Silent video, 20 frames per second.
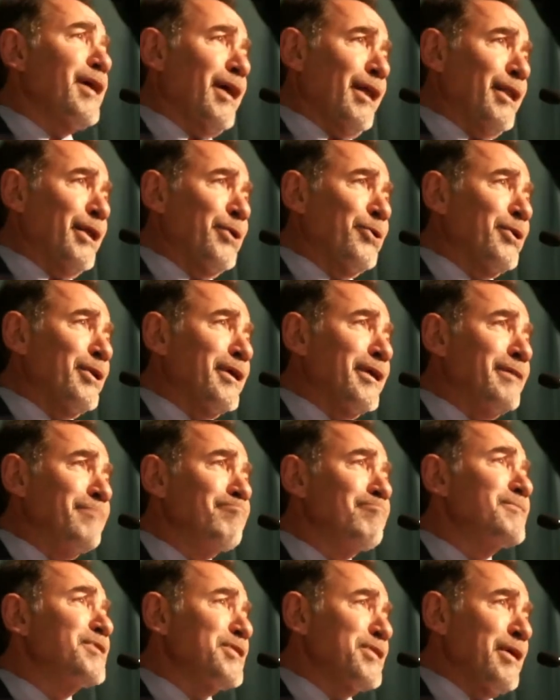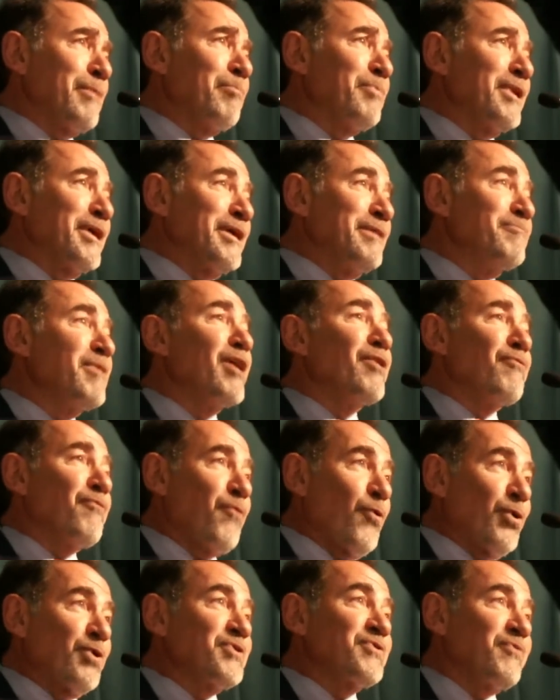clearly, simply, and
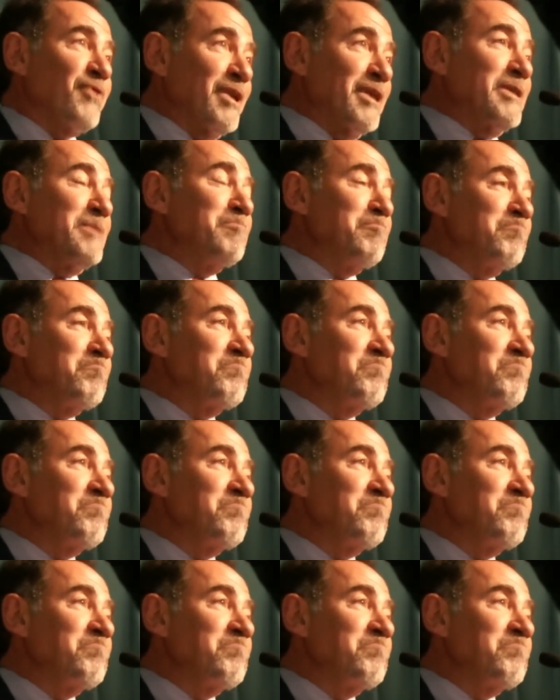forcefully.